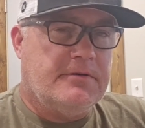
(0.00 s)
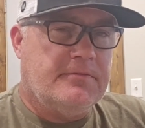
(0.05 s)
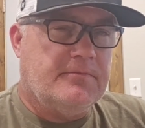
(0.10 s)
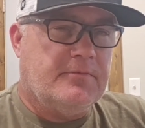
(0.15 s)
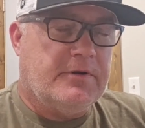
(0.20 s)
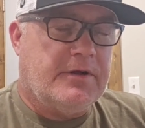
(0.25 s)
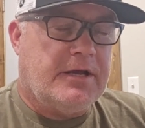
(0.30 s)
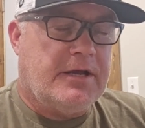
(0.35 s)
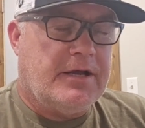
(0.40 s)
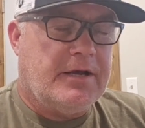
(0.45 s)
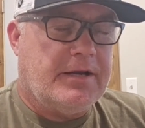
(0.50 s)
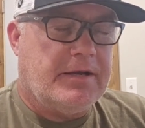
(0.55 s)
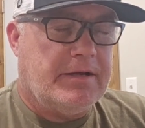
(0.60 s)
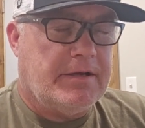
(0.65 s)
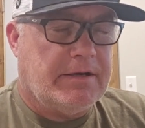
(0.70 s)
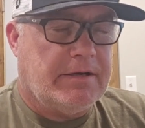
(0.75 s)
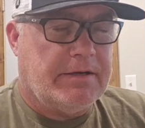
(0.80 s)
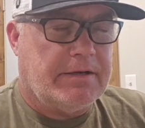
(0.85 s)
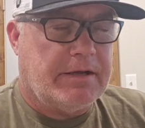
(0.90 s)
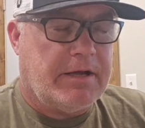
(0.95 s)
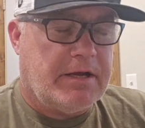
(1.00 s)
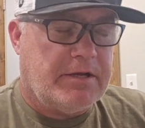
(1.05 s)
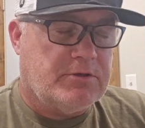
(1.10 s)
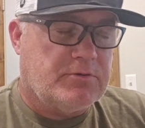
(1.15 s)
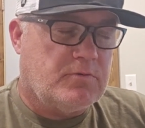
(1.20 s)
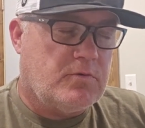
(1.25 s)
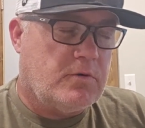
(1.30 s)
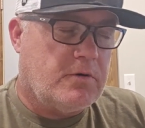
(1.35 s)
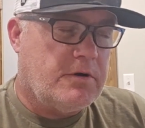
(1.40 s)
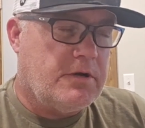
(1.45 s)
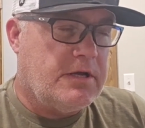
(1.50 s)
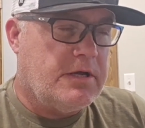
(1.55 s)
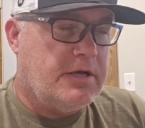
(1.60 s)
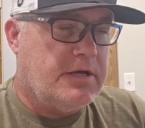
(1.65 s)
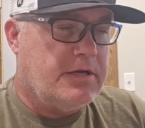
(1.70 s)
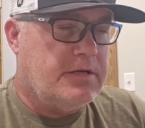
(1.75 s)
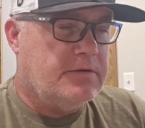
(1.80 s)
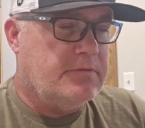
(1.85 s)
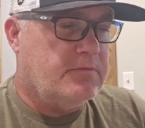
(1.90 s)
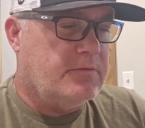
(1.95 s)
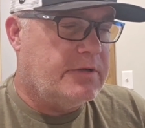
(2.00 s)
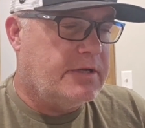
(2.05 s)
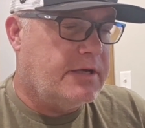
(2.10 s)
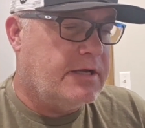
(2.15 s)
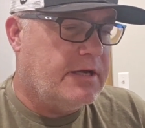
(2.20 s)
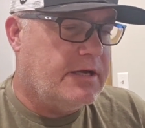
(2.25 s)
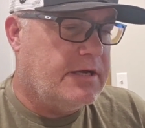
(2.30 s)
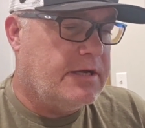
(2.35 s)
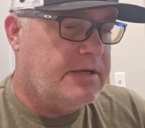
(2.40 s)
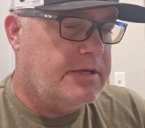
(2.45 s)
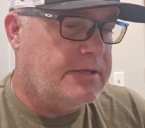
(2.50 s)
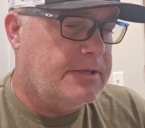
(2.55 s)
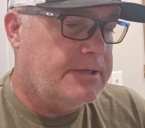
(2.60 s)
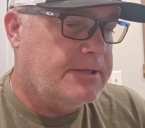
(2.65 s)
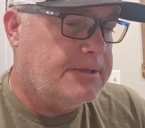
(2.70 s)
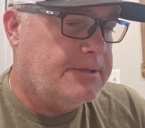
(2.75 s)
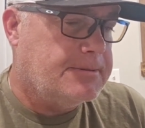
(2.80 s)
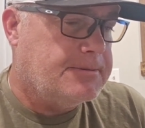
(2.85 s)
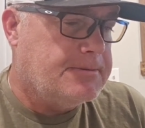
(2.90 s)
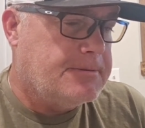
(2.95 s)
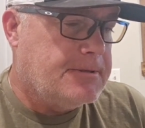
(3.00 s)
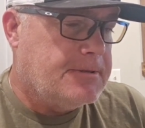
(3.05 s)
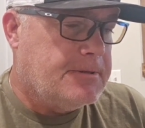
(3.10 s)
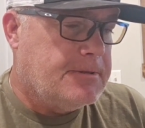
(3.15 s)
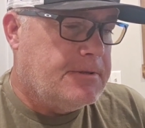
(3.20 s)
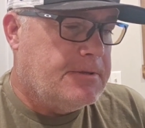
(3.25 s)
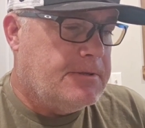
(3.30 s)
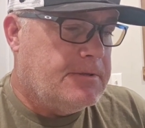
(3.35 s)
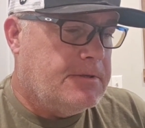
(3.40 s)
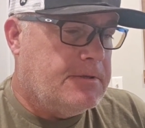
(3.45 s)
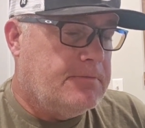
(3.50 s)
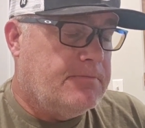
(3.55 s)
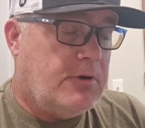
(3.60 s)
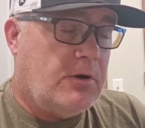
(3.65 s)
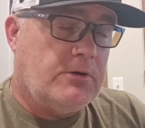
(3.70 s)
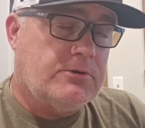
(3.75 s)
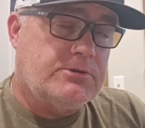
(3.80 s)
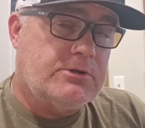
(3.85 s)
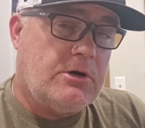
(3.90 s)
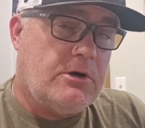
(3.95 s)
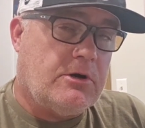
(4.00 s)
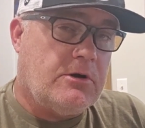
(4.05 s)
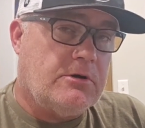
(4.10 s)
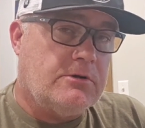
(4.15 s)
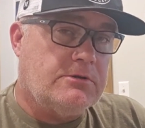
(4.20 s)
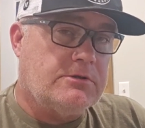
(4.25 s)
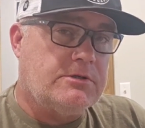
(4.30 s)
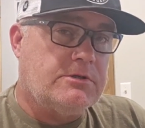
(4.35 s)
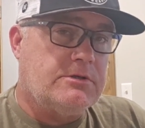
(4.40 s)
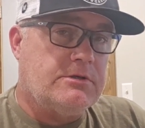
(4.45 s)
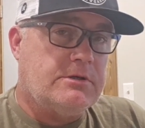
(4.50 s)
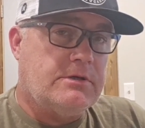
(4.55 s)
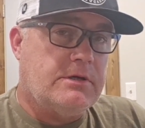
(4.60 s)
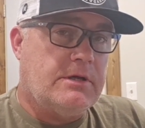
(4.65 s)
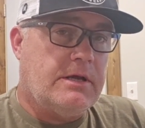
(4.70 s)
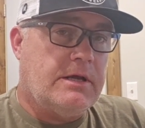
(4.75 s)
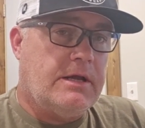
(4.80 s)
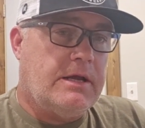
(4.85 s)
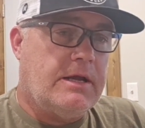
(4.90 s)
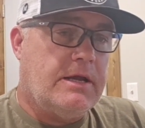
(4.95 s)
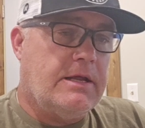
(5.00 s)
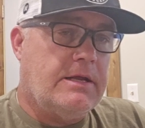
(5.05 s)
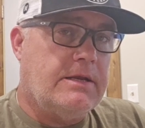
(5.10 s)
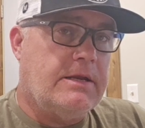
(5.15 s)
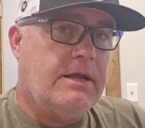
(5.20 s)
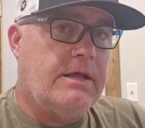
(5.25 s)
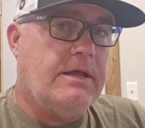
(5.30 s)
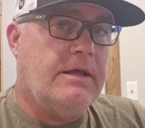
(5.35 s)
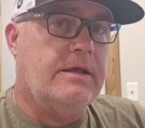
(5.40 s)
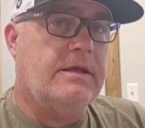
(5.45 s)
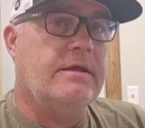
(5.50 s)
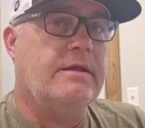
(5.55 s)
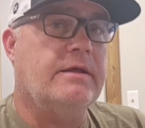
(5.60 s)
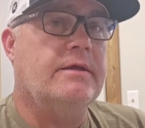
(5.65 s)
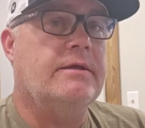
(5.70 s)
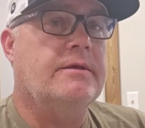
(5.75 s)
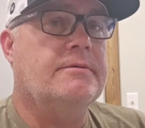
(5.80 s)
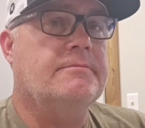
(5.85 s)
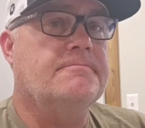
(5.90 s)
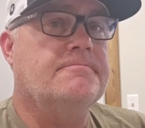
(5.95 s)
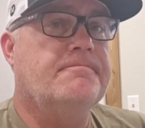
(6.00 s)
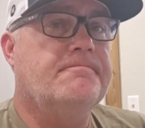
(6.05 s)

we got a Gage Warhead, we got a Pulse Carts, and a